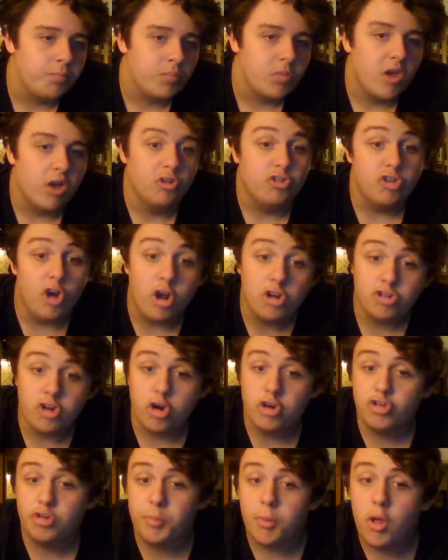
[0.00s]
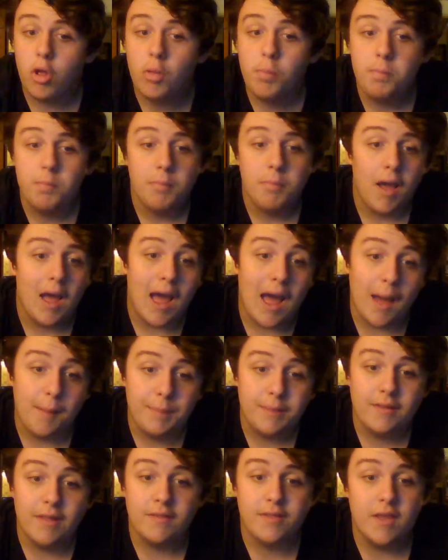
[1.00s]
Josh Archibald. Happy
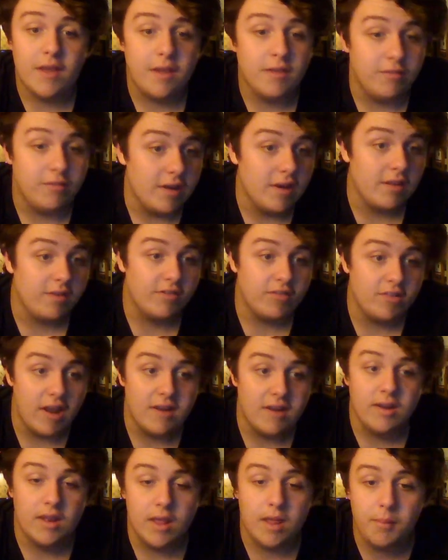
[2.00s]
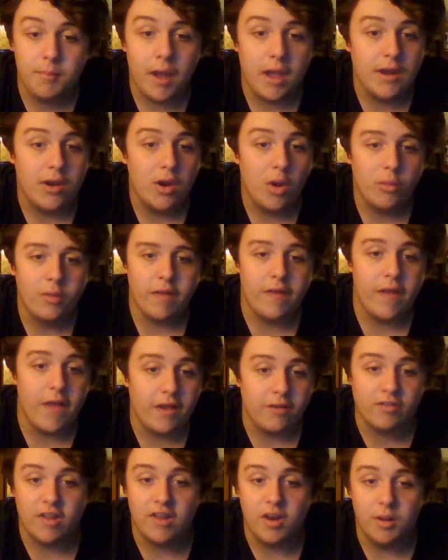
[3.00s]
that they did extend him. I know that they
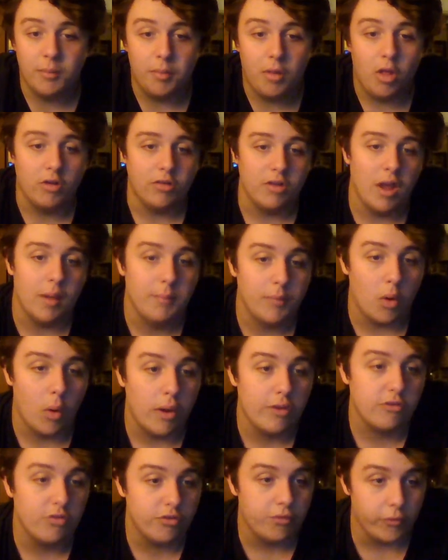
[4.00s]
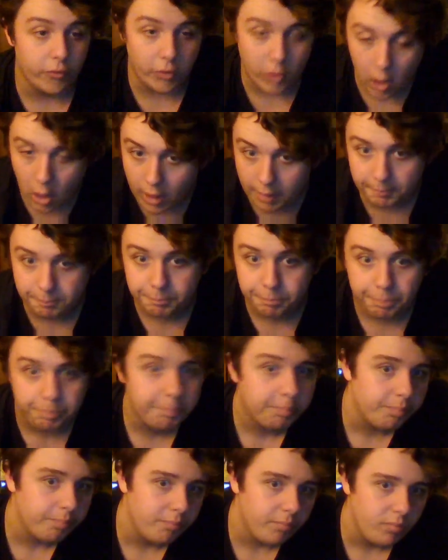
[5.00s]
extended him a long time ago. I just forgot.
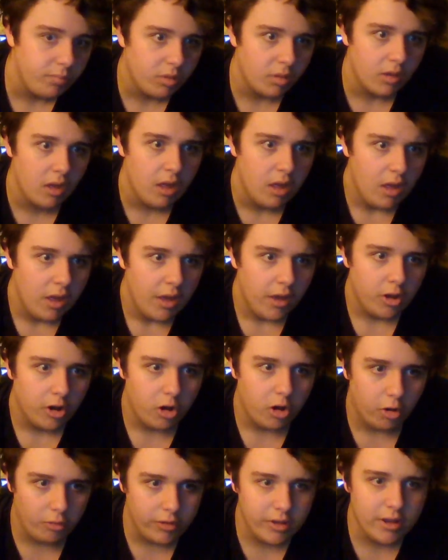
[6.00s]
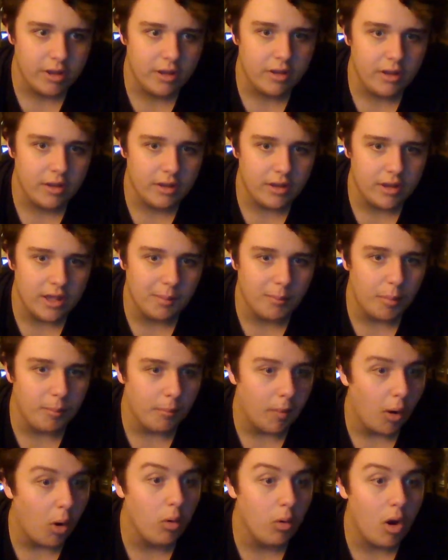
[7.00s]
Kariya
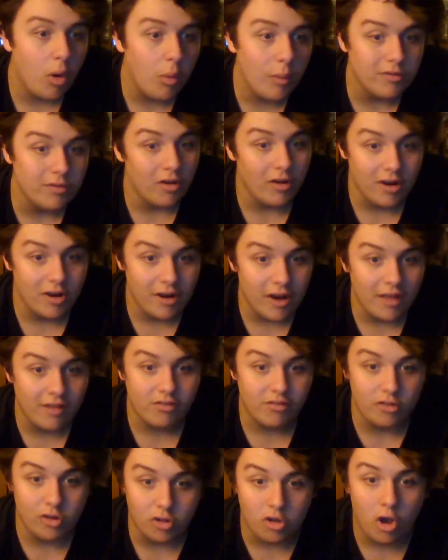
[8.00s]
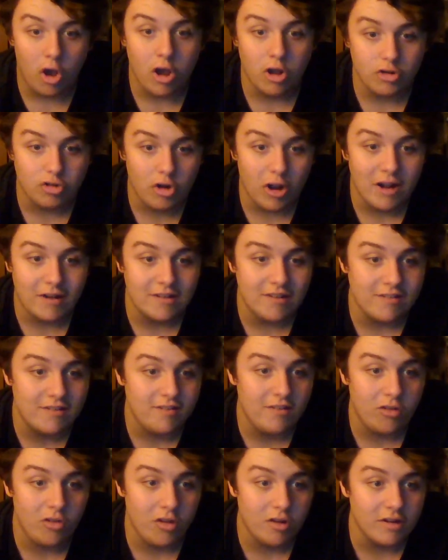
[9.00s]
Yamamoto is on a nice little contract. He's still
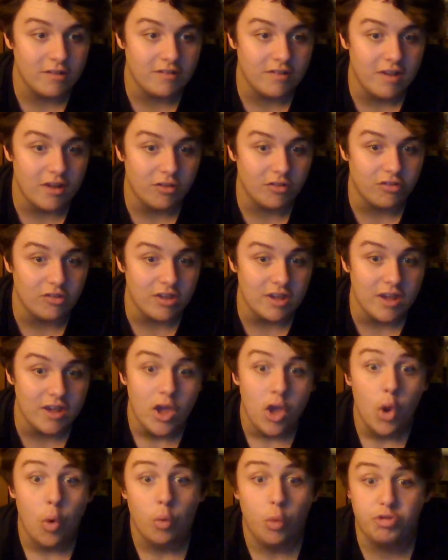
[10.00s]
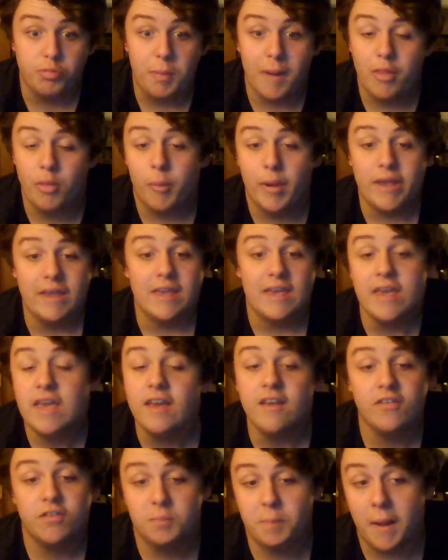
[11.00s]
on his ELC, which, by the way, he
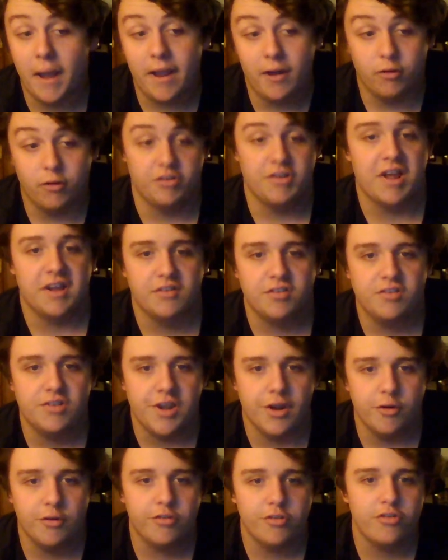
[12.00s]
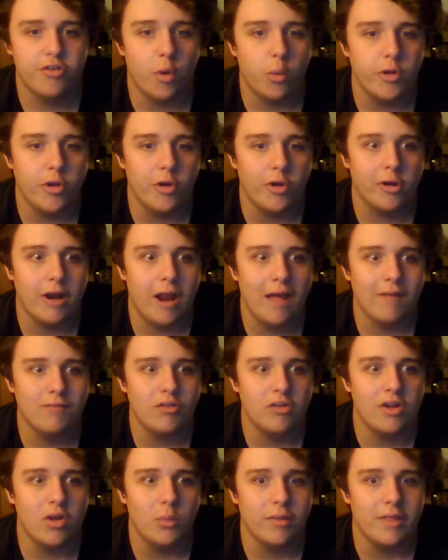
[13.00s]
expires next year. So you're going to have to
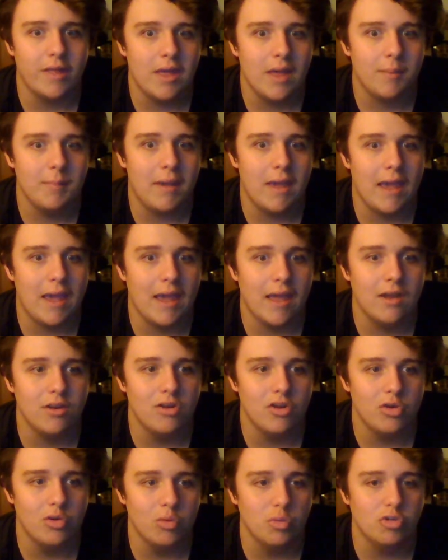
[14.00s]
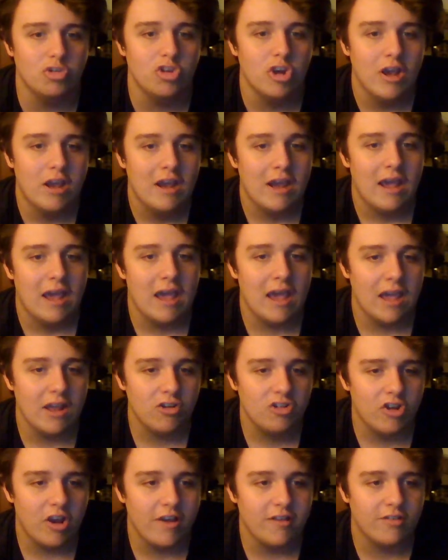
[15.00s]
deal with him and Nuge and
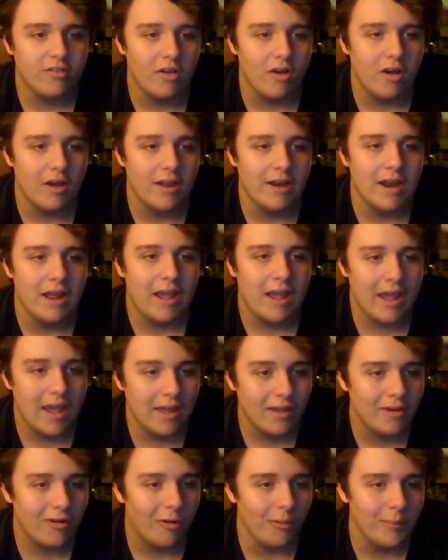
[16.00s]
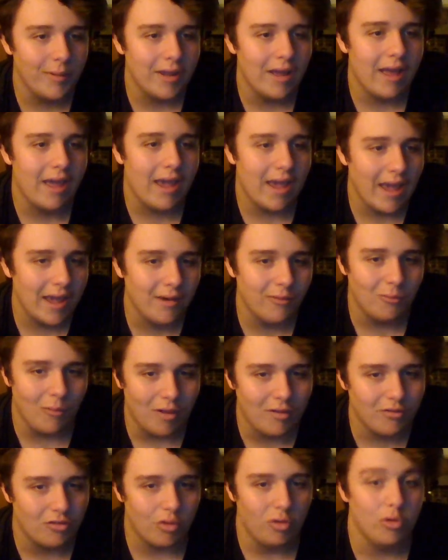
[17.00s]
Chiasson and Kariya and
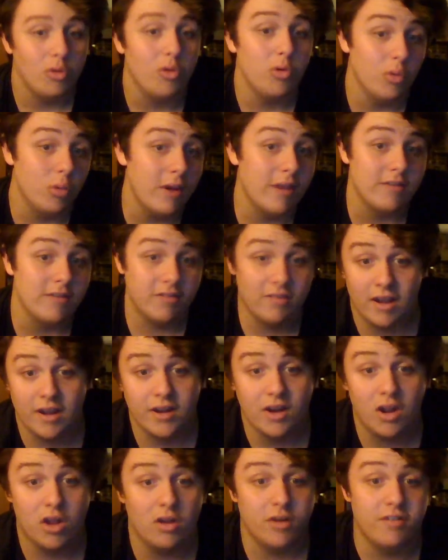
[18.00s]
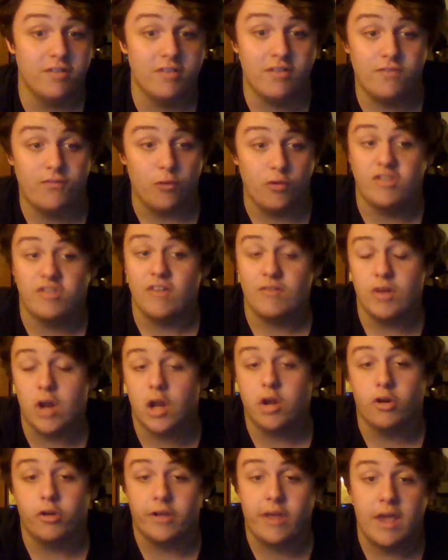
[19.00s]
Russell, who is signed on for
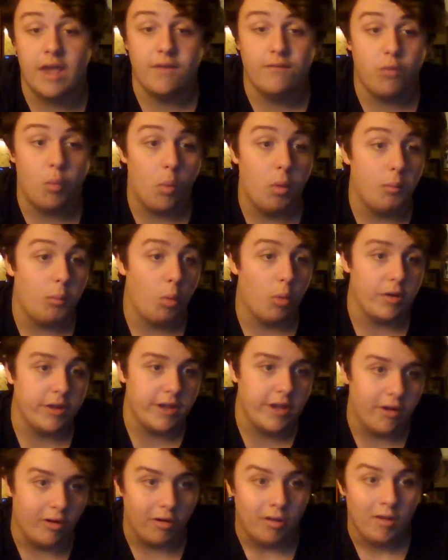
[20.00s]
$700K for 1 more year.